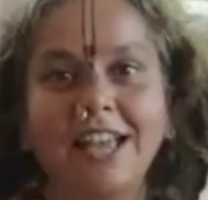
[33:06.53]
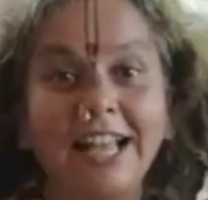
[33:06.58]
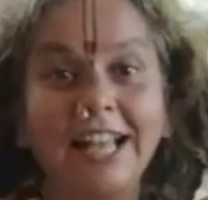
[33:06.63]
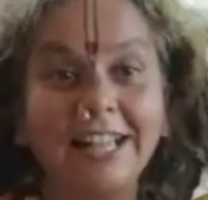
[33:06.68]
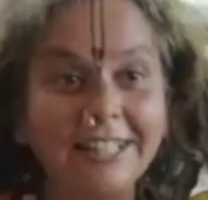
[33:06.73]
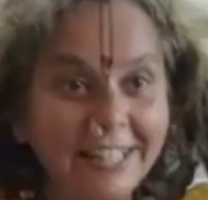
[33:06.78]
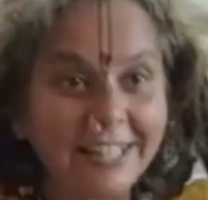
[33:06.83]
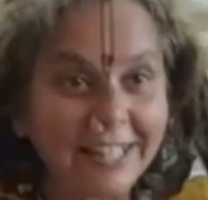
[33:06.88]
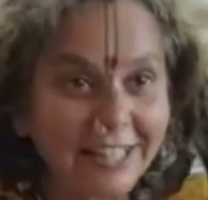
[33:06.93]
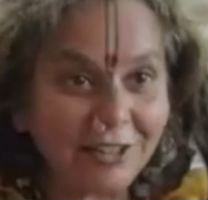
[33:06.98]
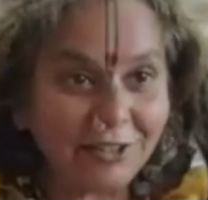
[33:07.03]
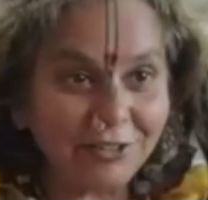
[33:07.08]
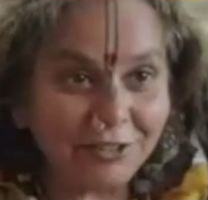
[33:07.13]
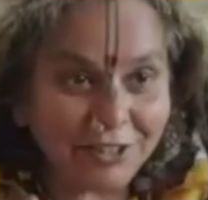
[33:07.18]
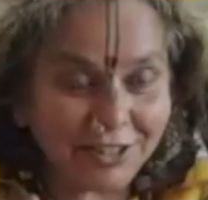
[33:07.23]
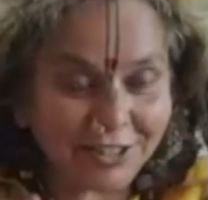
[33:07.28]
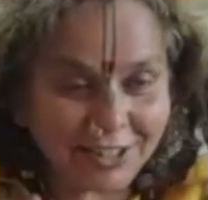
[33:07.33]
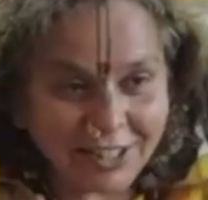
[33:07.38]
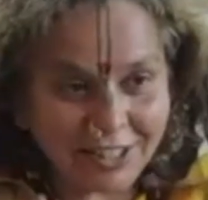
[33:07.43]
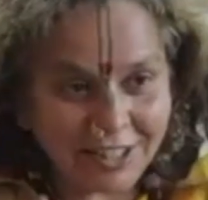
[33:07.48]
And then you
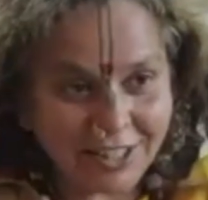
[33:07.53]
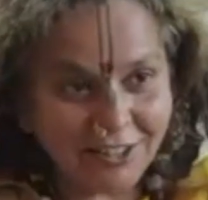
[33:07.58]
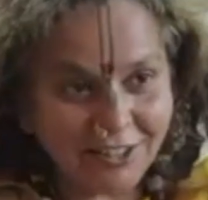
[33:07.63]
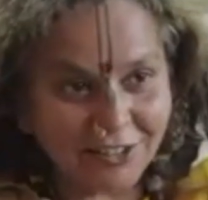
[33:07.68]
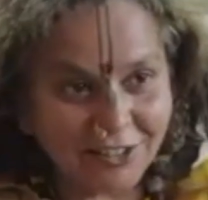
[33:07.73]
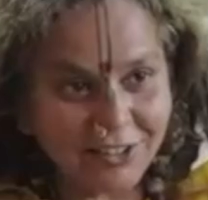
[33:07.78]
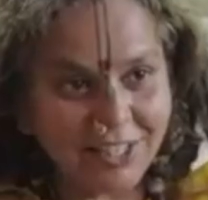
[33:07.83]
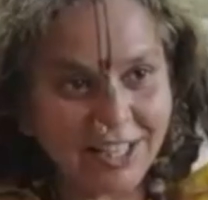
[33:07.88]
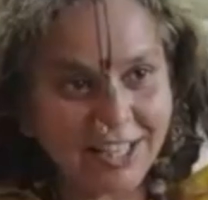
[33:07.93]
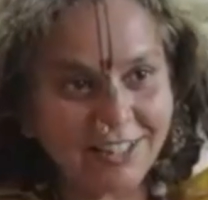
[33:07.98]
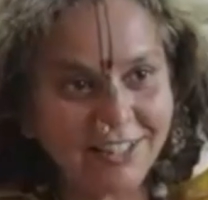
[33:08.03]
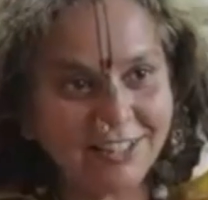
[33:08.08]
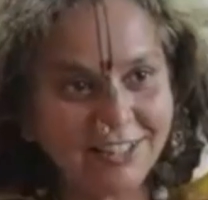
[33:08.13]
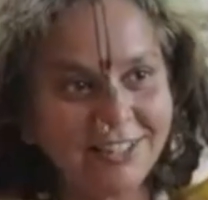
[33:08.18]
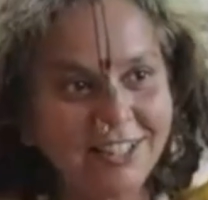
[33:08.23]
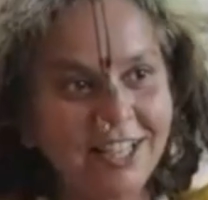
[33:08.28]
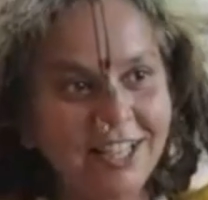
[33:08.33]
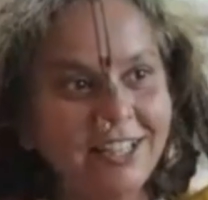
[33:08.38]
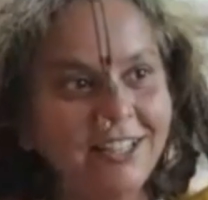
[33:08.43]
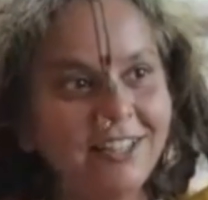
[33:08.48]
will see on the other
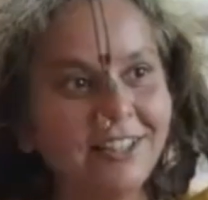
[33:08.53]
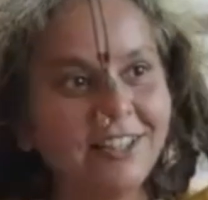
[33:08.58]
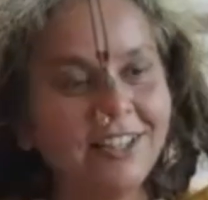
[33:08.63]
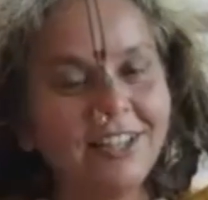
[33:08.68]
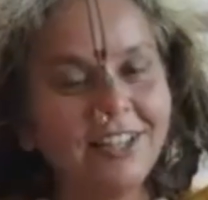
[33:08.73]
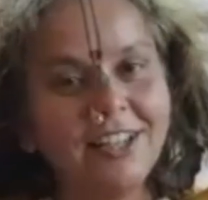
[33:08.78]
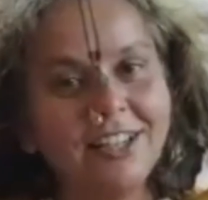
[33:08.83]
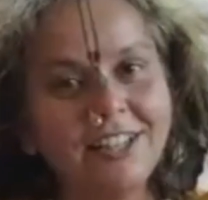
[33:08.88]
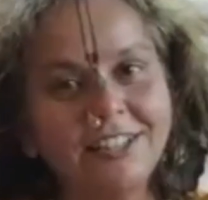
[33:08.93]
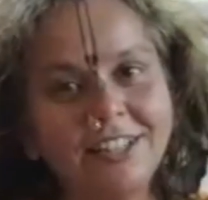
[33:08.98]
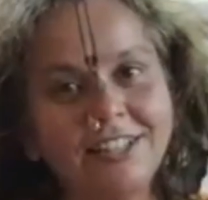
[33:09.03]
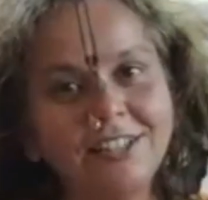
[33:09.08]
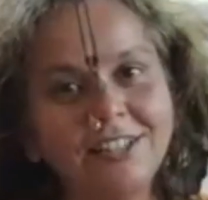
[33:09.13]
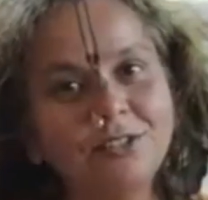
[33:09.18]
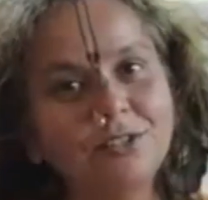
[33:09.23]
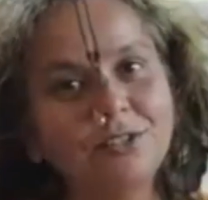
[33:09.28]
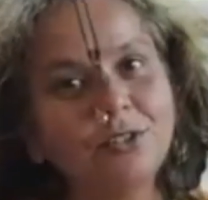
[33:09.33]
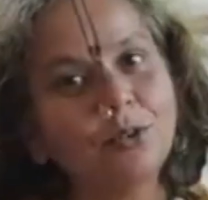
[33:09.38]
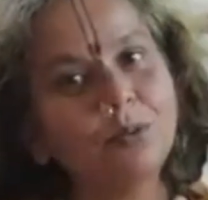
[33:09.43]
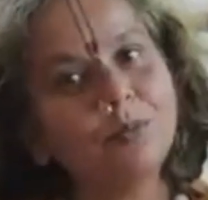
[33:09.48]
side, there
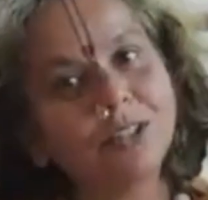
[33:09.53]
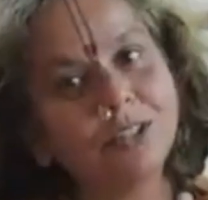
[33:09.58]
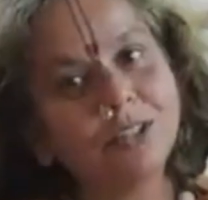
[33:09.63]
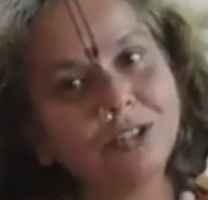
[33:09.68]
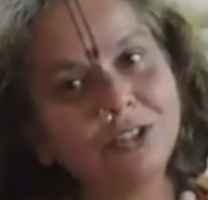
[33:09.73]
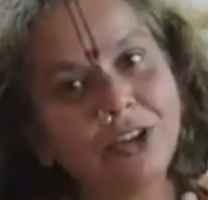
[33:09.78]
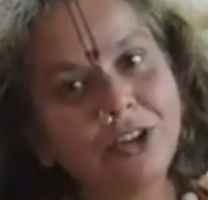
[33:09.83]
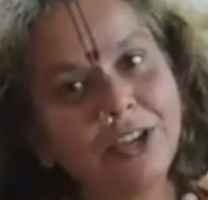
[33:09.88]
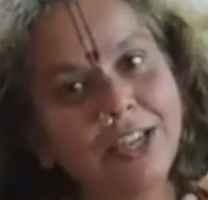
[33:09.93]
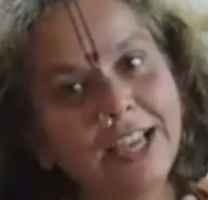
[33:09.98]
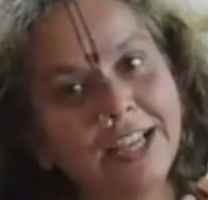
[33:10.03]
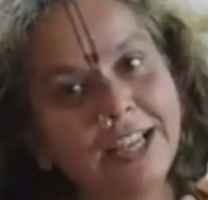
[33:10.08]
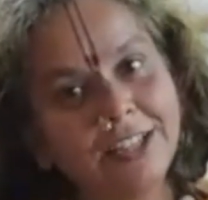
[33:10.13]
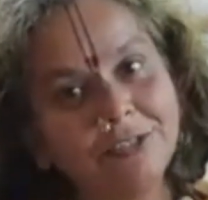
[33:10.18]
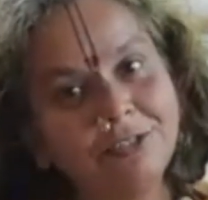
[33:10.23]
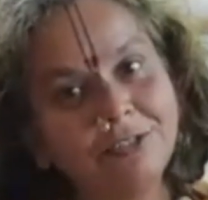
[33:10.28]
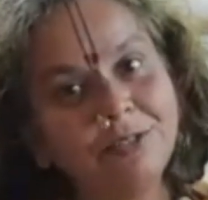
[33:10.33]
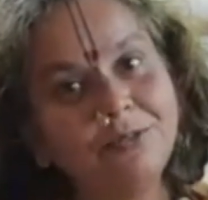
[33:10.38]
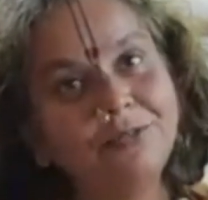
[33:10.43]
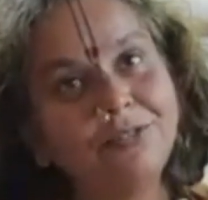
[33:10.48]
is so much joy, and
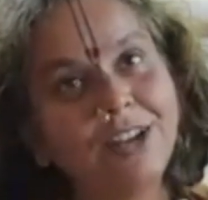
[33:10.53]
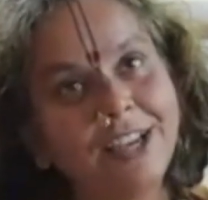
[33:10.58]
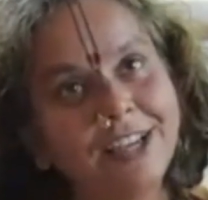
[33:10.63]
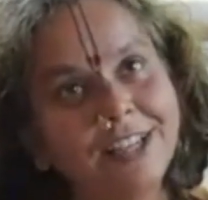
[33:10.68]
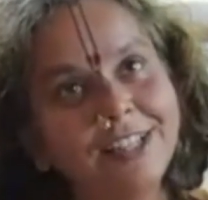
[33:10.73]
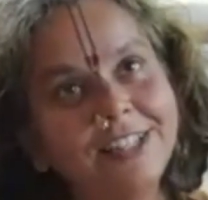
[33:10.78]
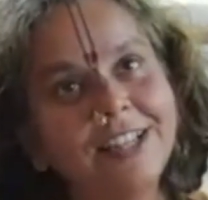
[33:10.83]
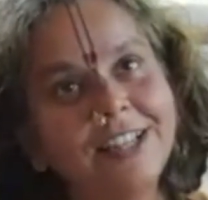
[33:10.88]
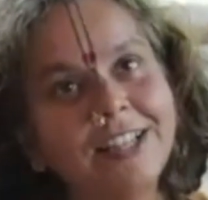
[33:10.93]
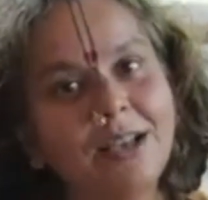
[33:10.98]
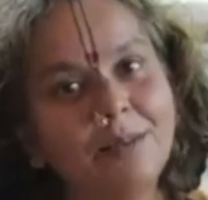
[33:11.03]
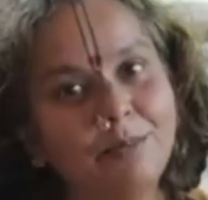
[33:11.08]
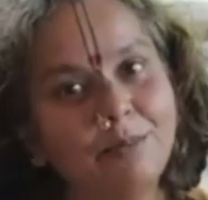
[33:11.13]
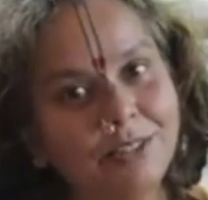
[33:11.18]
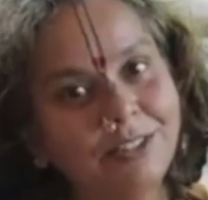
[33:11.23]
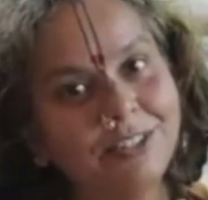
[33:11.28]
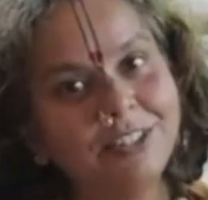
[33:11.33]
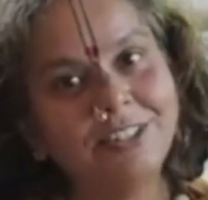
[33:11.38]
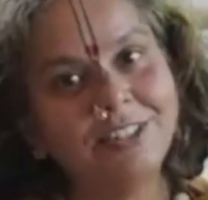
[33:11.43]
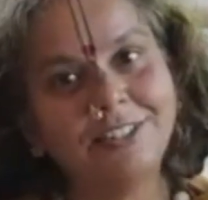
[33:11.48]
you will find the
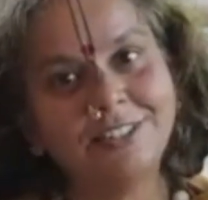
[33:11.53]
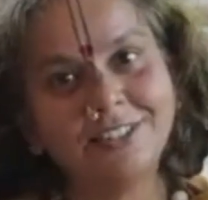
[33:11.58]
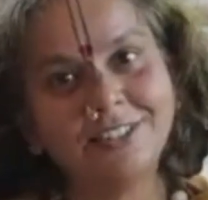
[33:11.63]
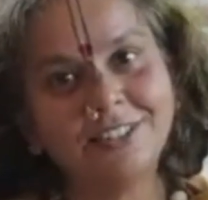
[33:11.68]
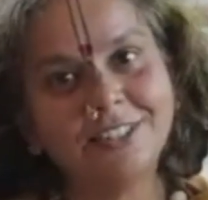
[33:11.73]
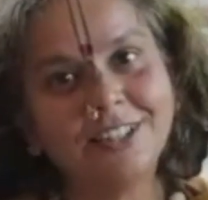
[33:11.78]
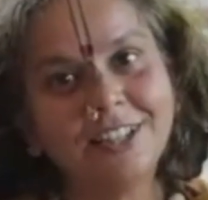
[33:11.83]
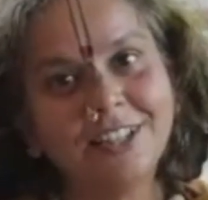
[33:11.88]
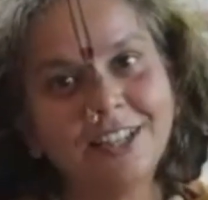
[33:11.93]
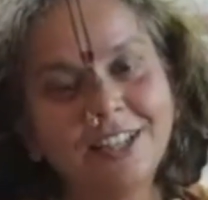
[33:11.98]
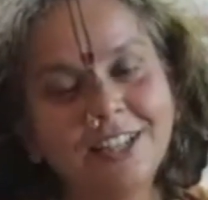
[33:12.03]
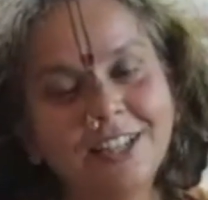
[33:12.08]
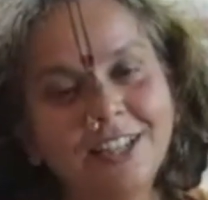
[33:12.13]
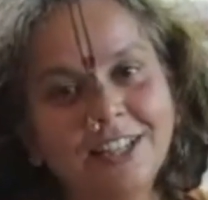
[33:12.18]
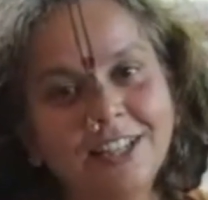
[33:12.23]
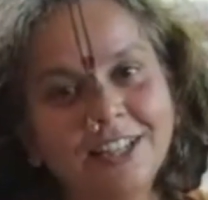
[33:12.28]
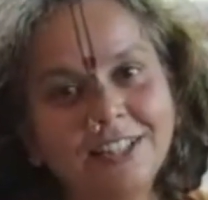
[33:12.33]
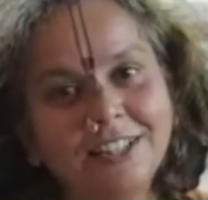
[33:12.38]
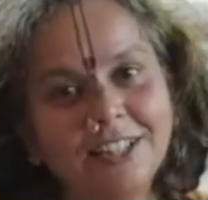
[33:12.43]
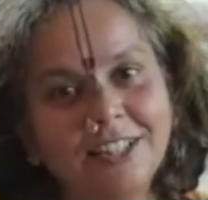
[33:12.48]
abundance,
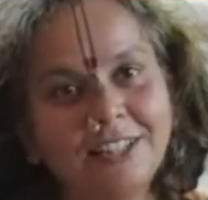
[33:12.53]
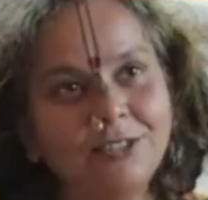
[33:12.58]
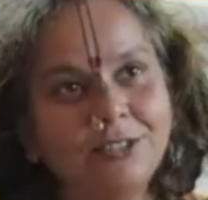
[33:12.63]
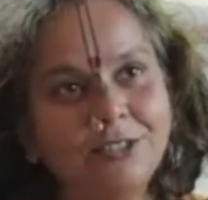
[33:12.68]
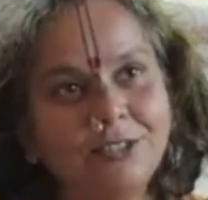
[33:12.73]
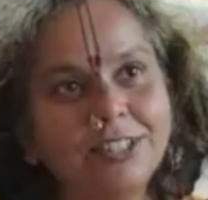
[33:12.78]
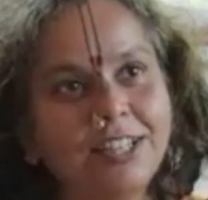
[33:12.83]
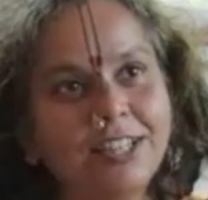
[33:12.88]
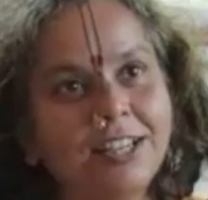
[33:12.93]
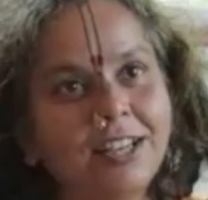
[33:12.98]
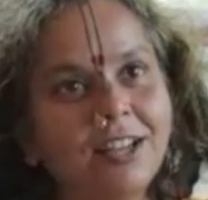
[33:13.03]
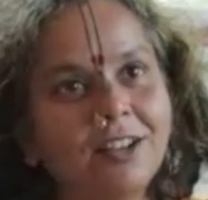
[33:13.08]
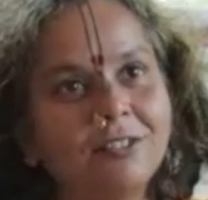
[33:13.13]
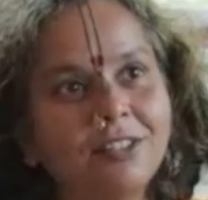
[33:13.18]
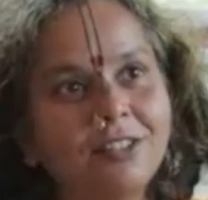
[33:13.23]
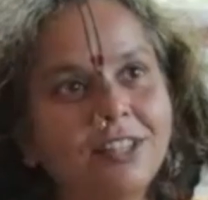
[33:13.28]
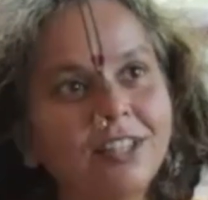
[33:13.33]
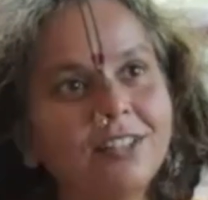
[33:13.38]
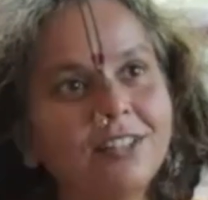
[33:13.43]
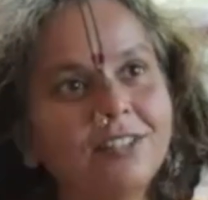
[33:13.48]
that you are
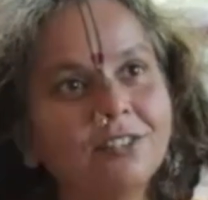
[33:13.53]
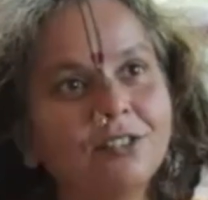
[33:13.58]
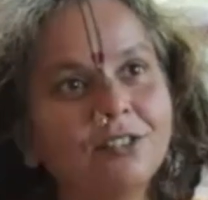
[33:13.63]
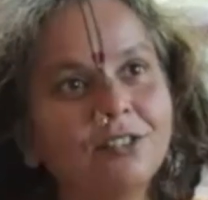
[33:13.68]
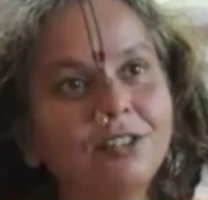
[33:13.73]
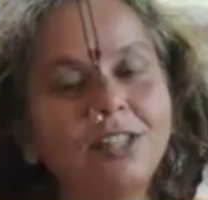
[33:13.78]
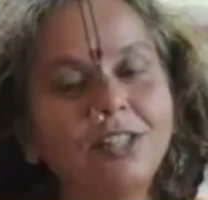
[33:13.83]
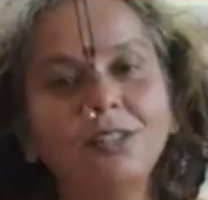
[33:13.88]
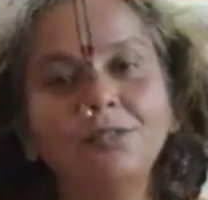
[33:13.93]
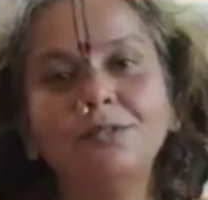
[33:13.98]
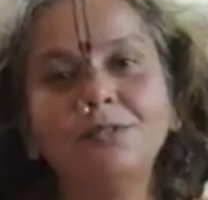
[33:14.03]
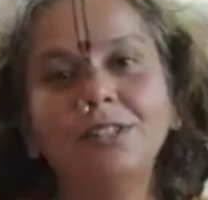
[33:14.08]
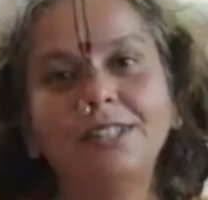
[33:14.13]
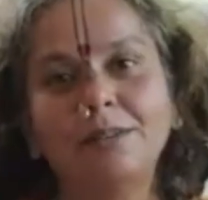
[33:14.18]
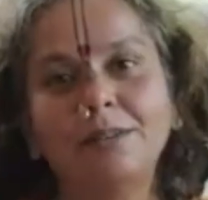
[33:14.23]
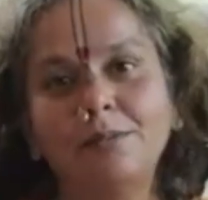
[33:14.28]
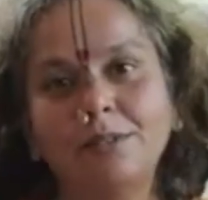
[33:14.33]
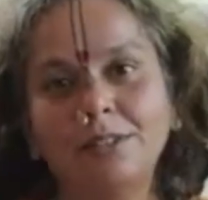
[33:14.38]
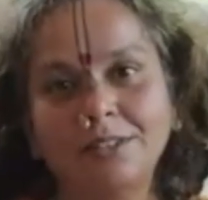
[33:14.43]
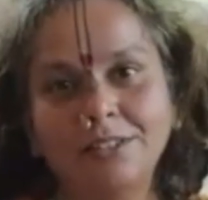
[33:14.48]
surrounded only
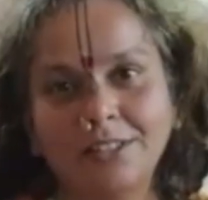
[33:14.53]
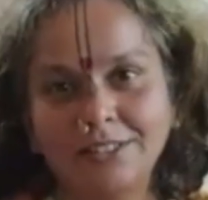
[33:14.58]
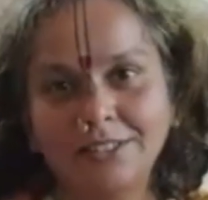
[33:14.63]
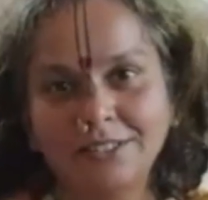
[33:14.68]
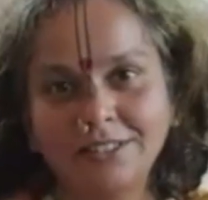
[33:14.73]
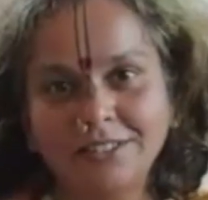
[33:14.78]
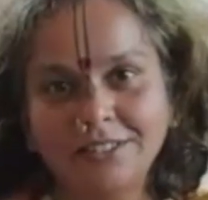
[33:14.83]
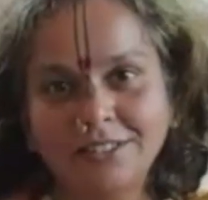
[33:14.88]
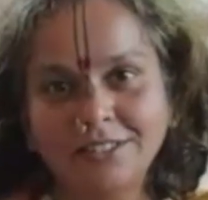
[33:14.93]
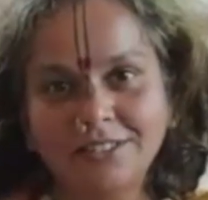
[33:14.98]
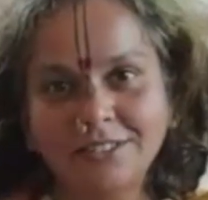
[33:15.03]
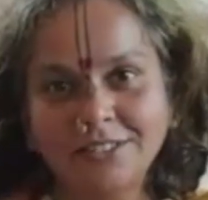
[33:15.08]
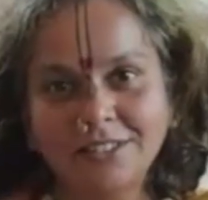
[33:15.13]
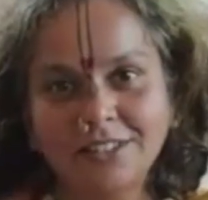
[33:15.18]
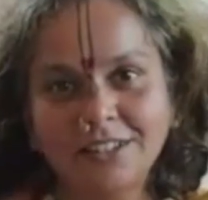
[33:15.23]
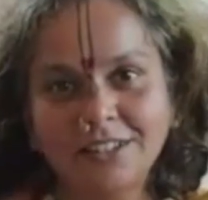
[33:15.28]
with abundance.